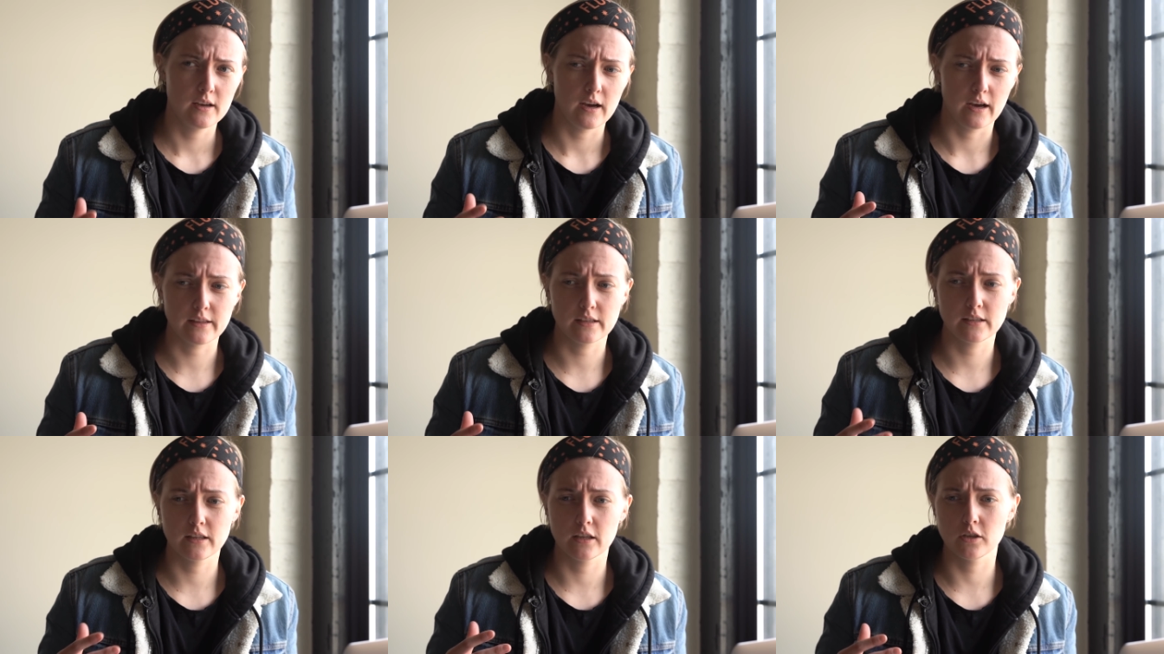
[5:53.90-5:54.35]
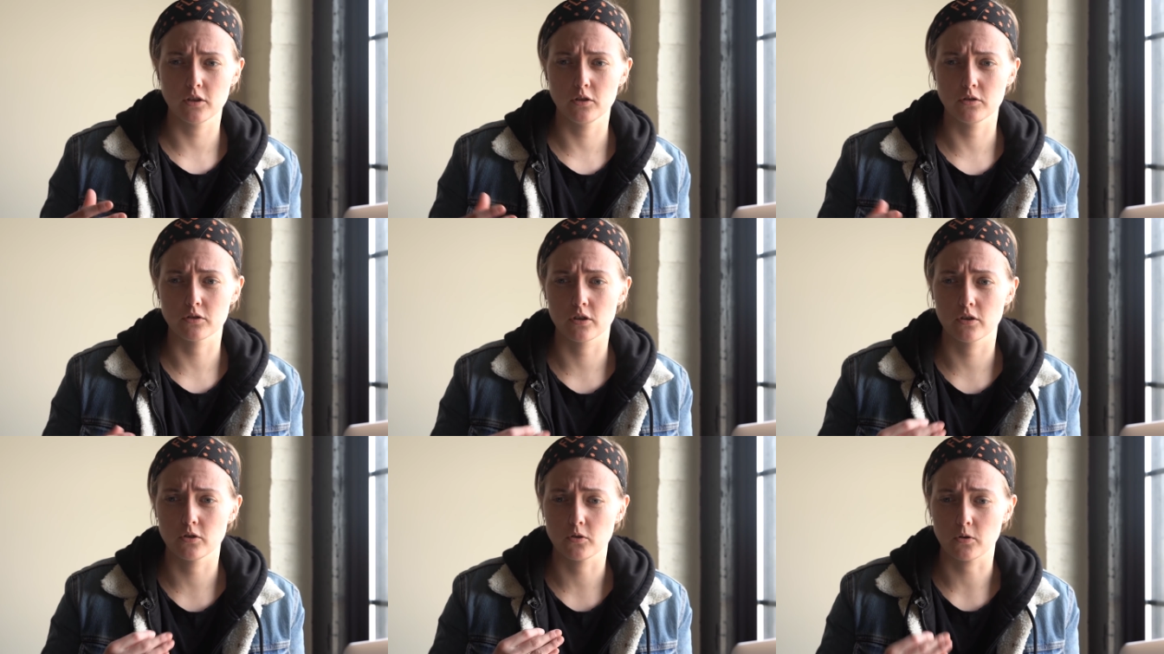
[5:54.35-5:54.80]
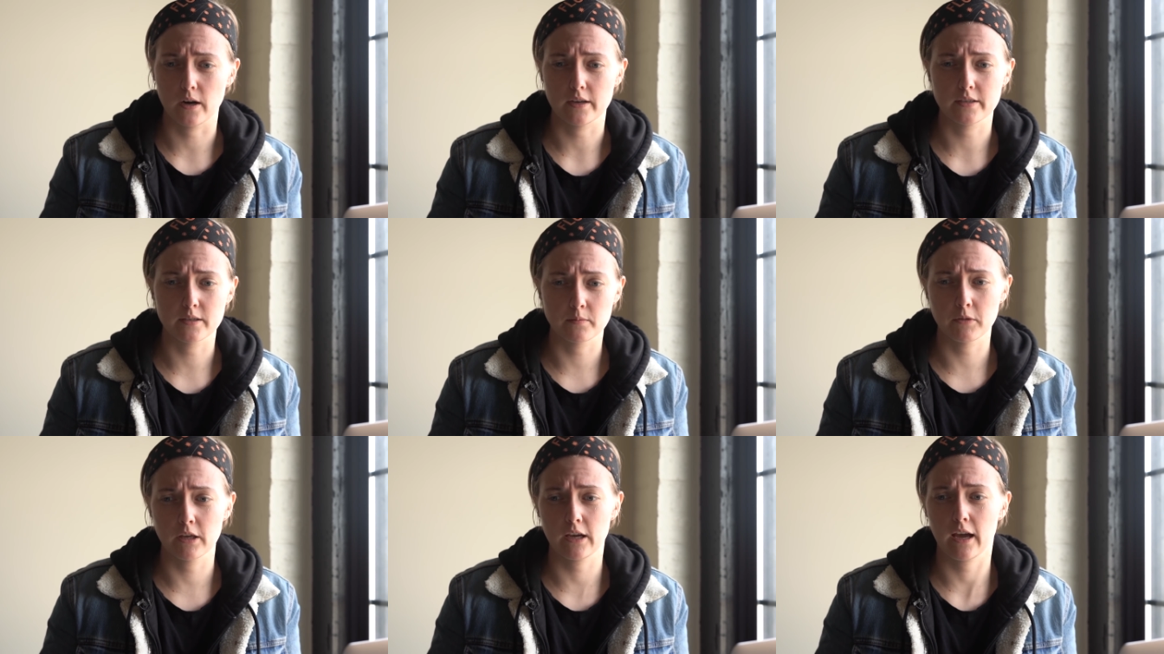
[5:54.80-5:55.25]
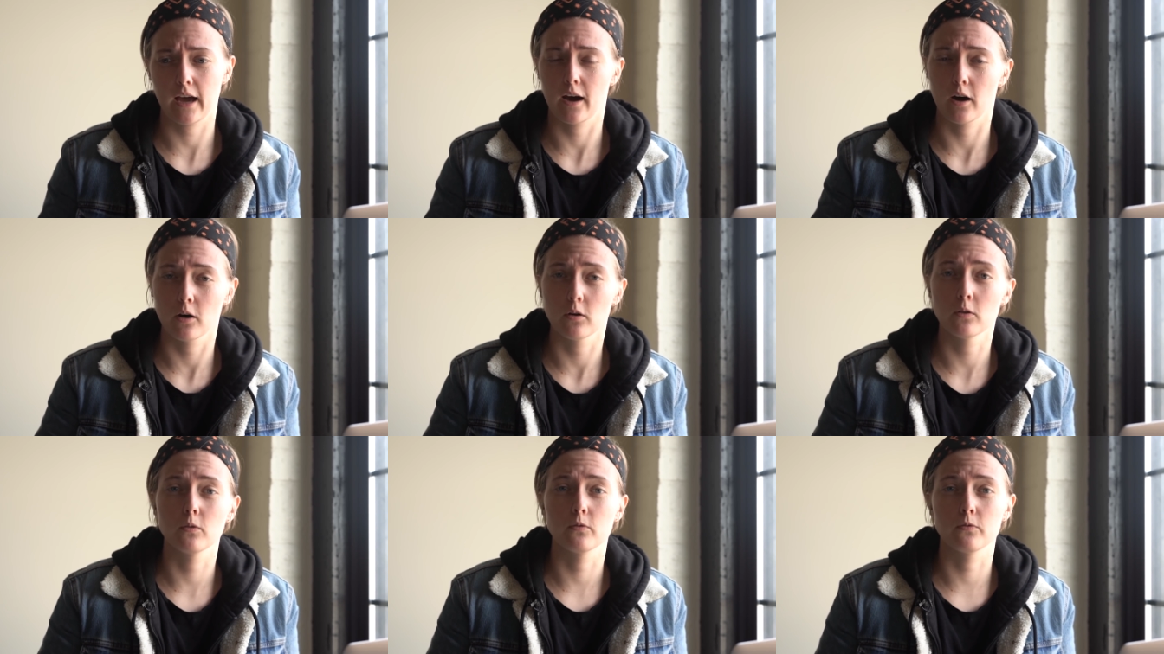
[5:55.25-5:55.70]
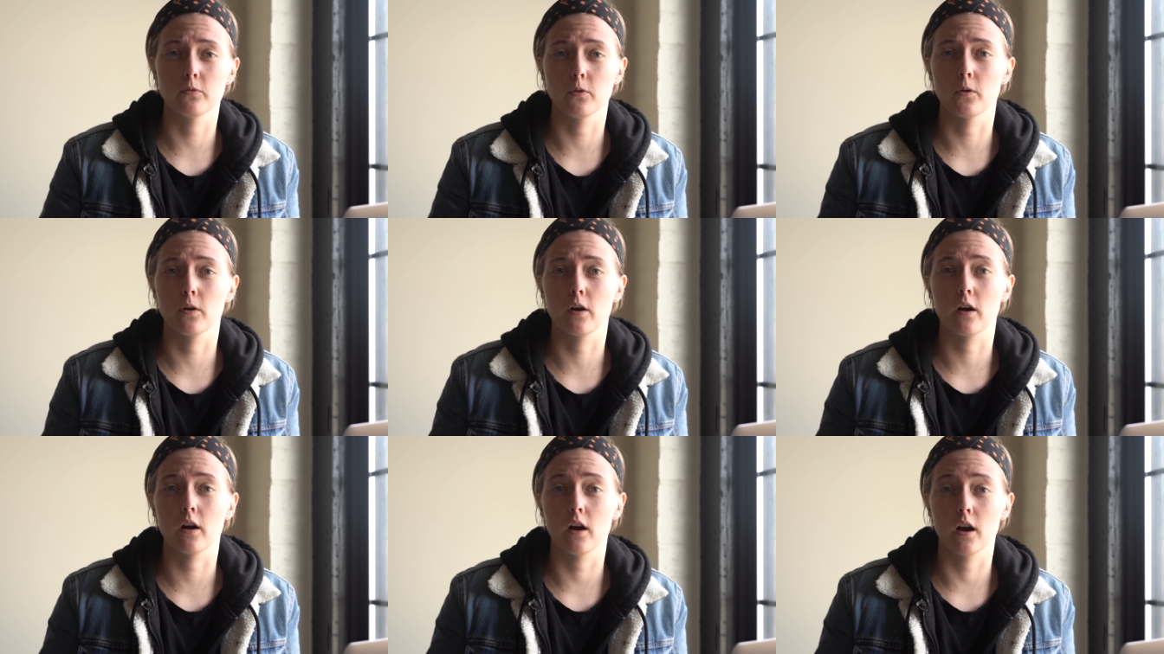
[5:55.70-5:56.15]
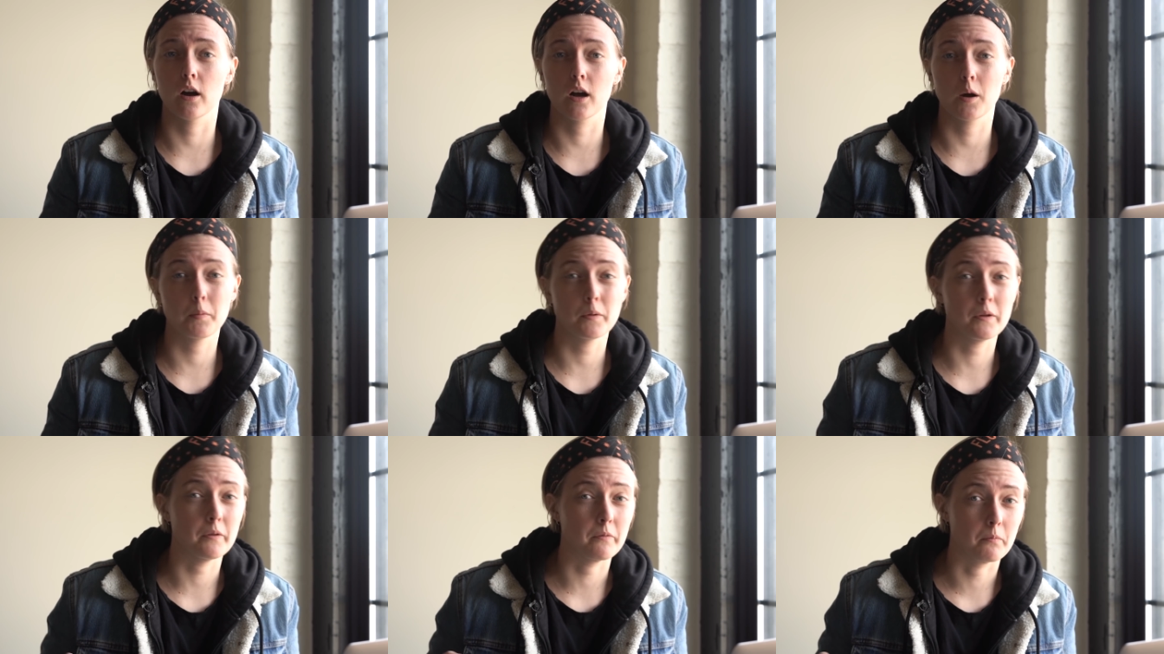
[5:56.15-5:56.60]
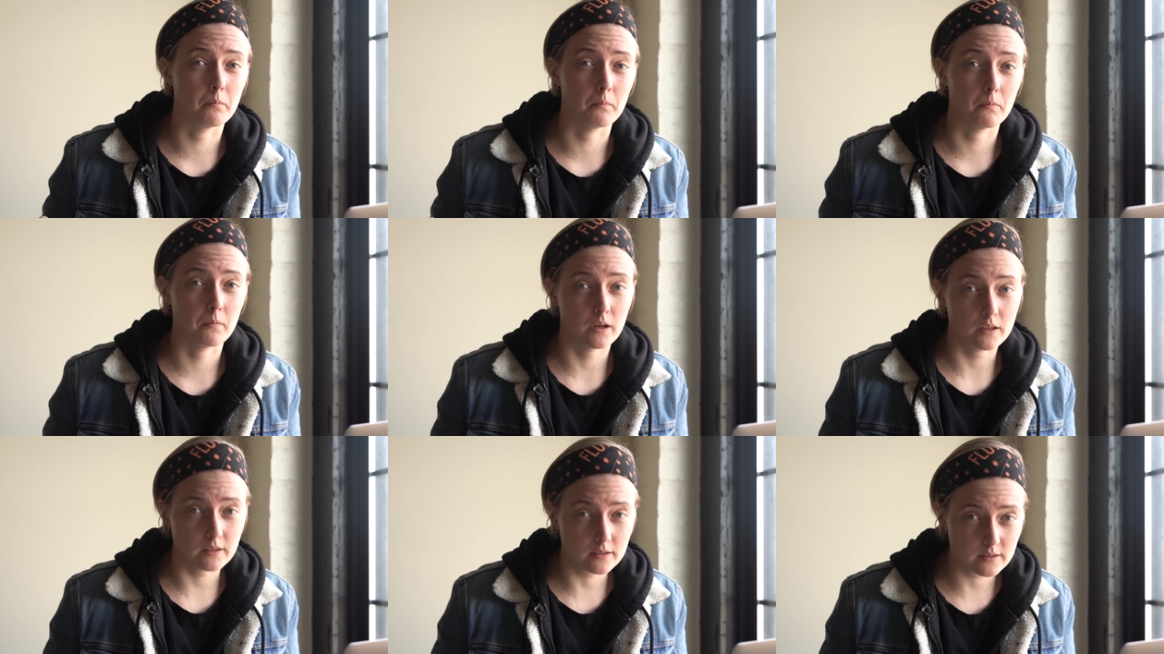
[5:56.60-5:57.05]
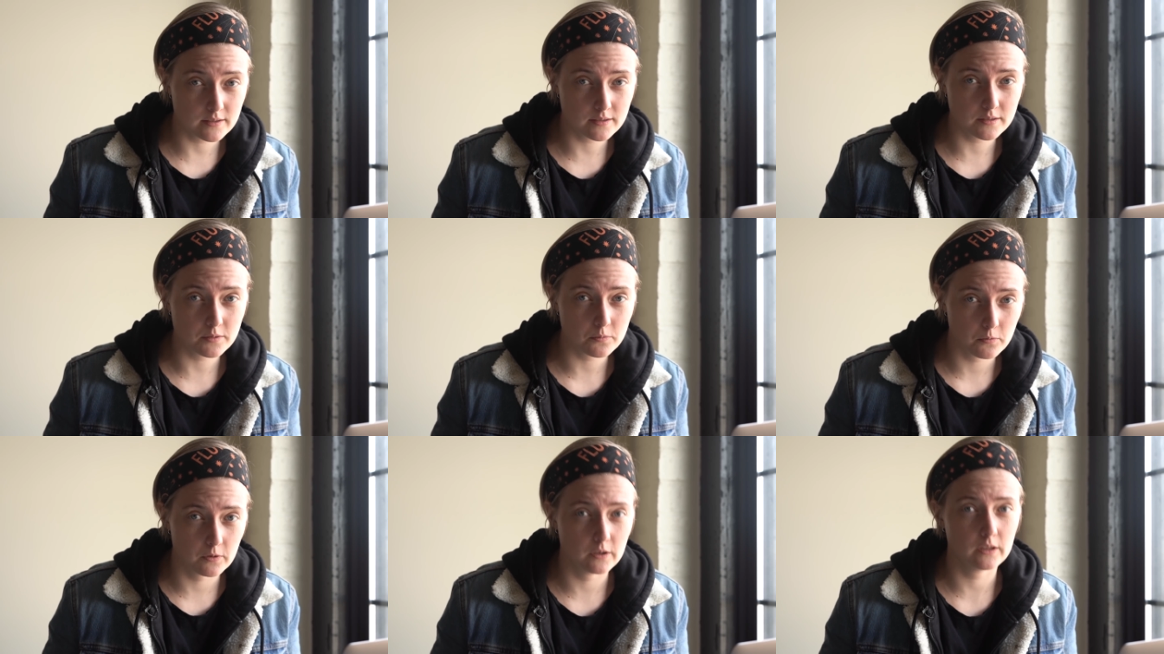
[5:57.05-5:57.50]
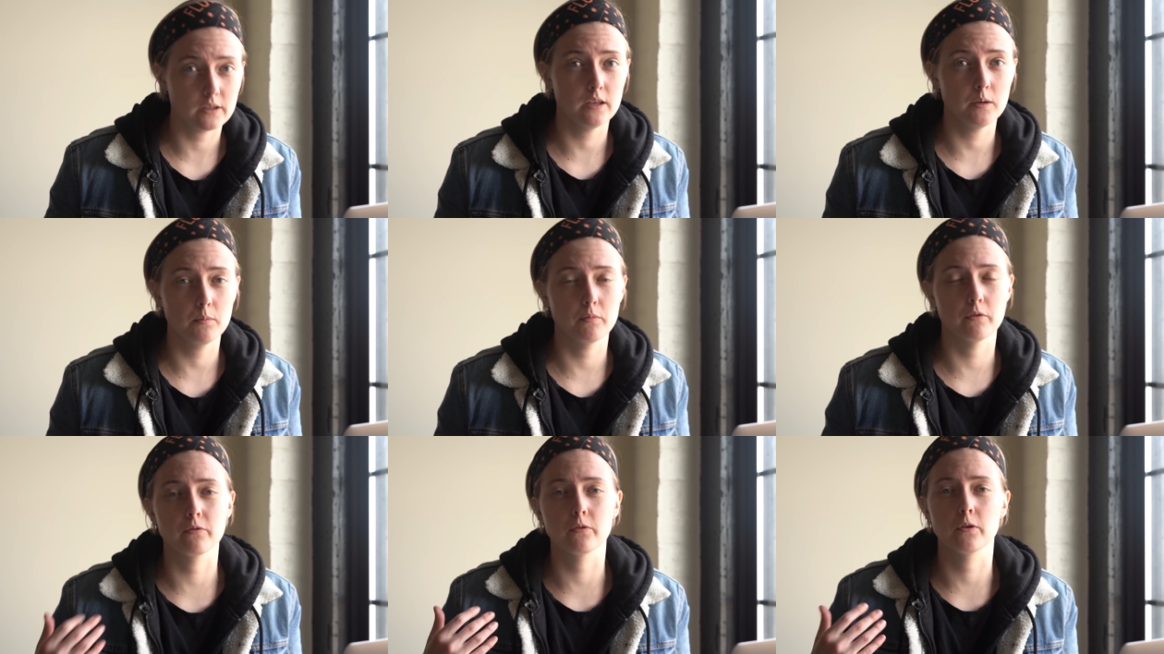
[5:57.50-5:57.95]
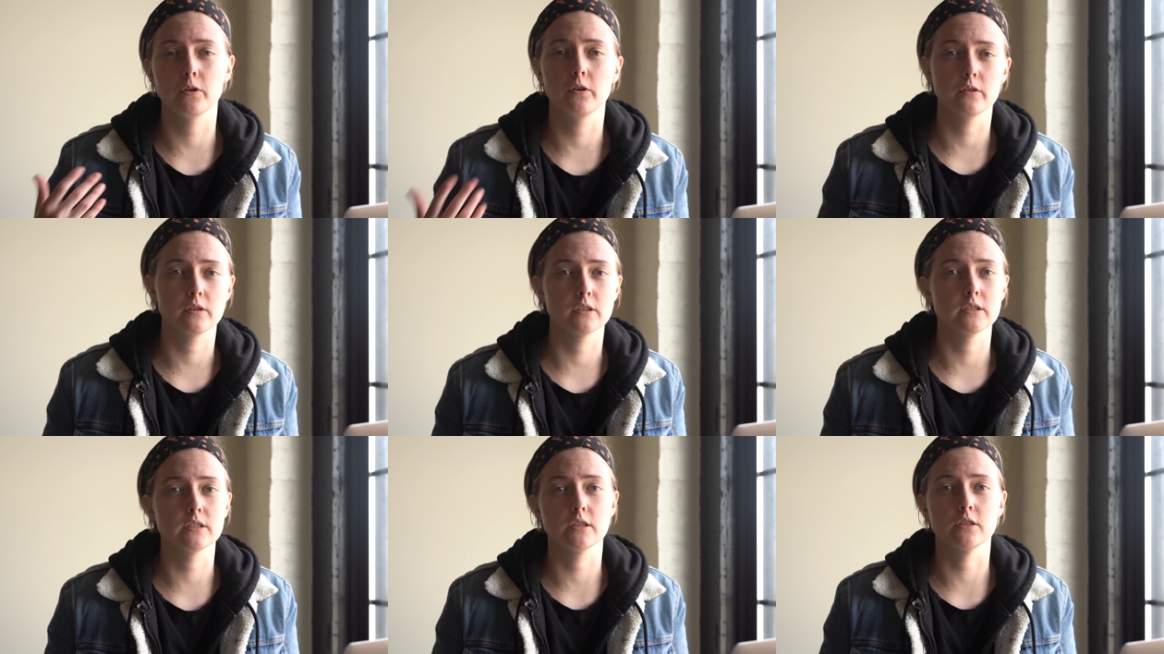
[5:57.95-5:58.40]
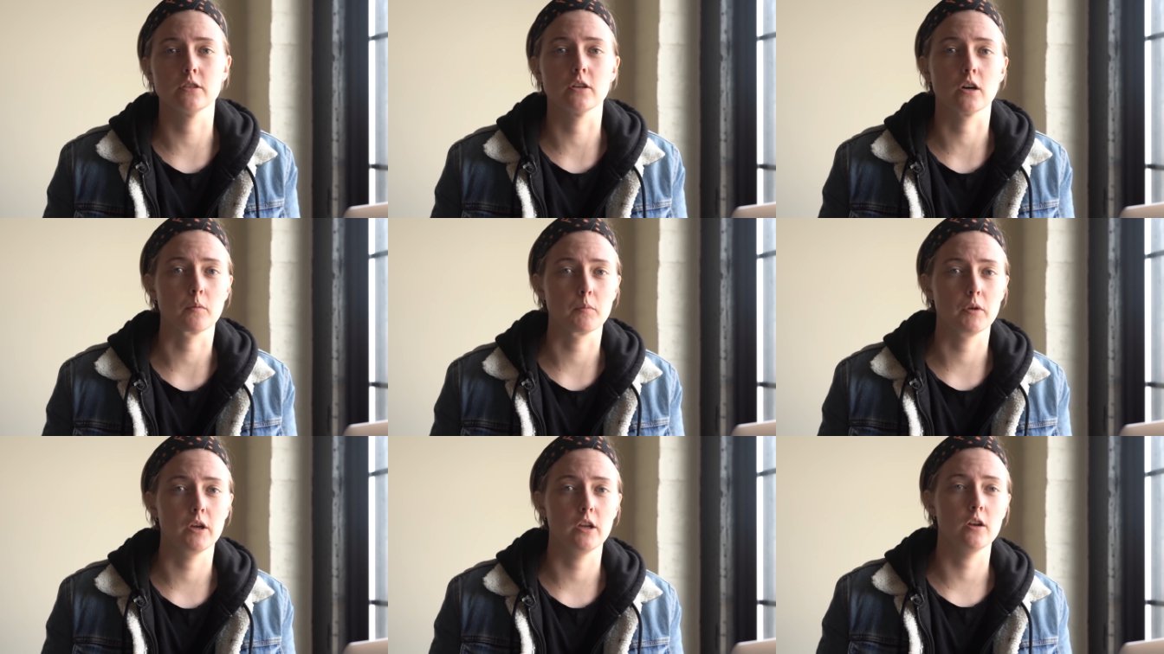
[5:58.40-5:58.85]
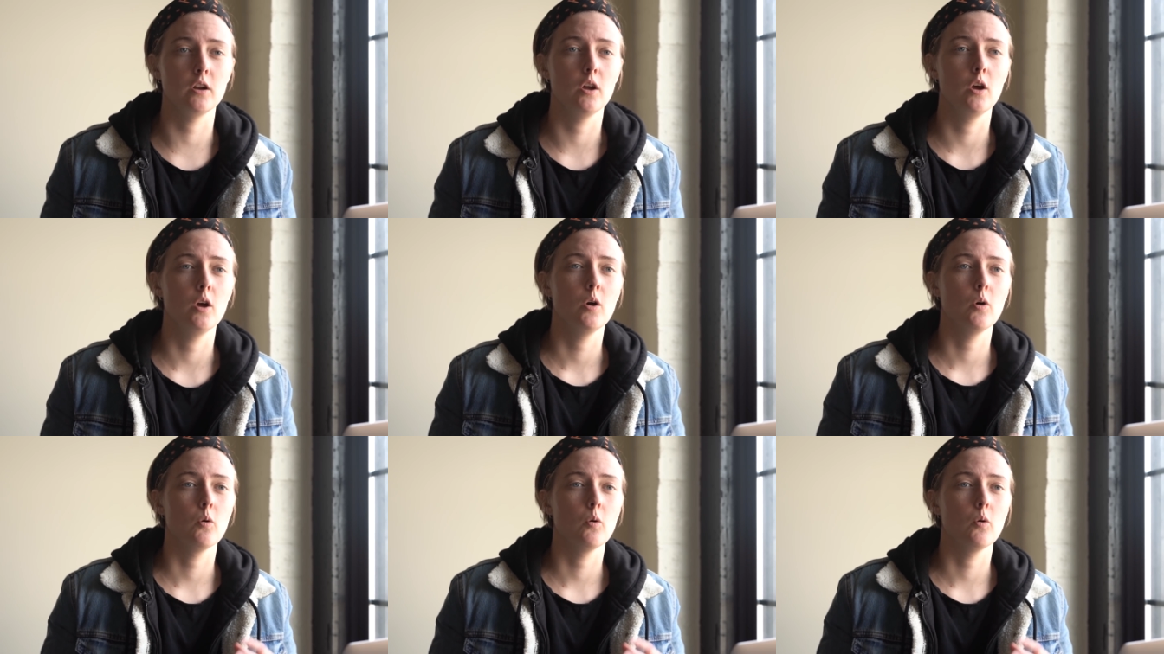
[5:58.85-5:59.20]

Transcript: I think that you should try something out for a couple of months really before you can determine